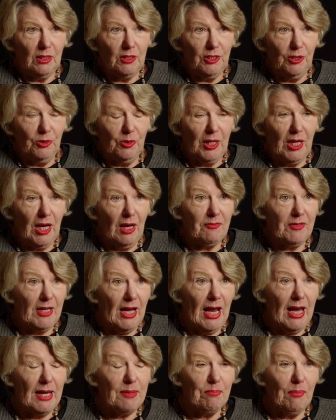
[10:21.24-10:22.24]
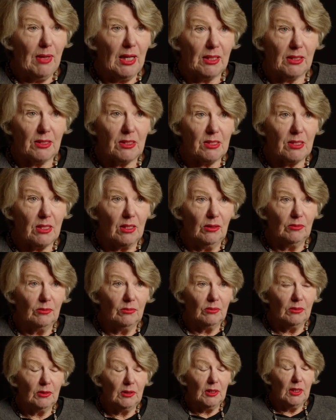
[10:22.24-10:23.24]
do it after eight months,
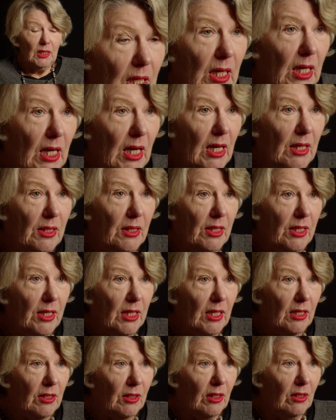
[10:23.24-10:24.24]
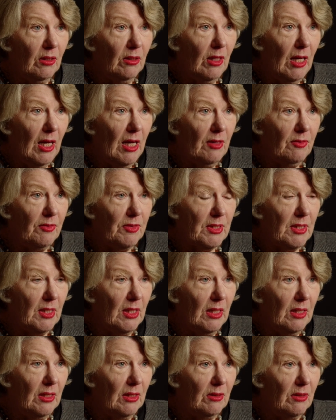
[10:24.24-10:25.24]
and then have
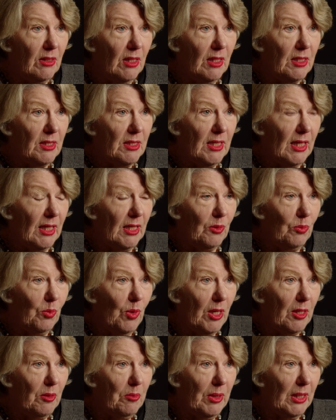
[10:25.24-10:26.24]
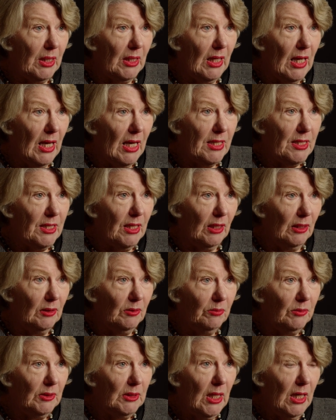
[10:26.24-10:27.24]
a, a, a second one a bit later.
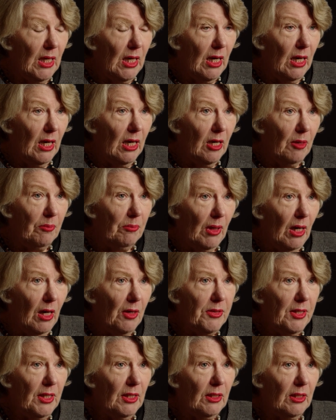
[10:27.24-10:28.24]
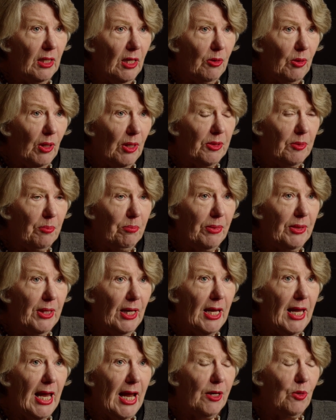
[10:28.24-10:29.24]
Um, I think they
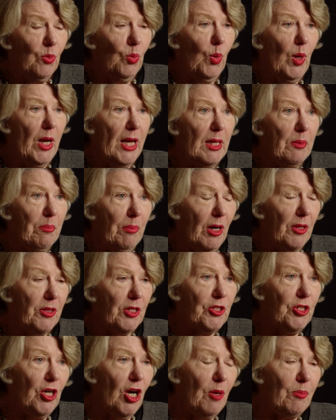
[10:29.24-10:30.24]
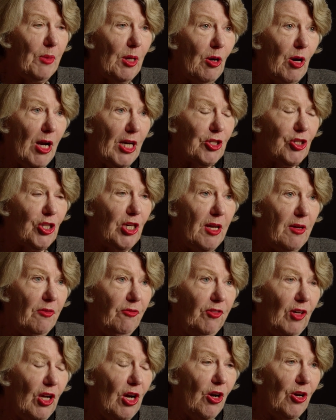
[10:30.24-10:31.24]
they had a week. By the time they were actually
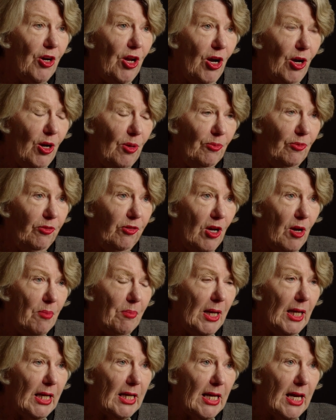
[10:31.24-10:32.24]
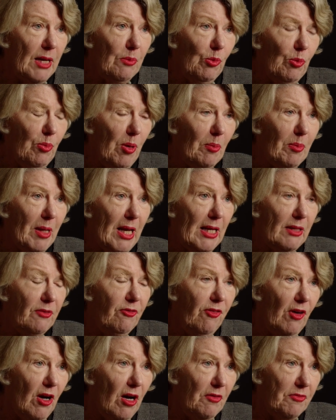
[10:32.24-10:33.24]
flown home, flown back again, we probably
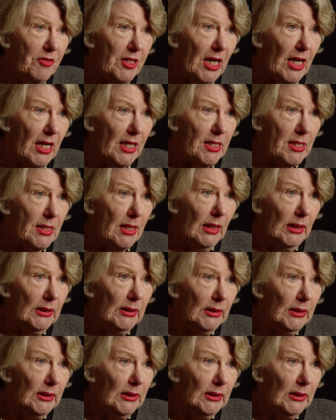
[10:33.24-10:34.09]
had five days.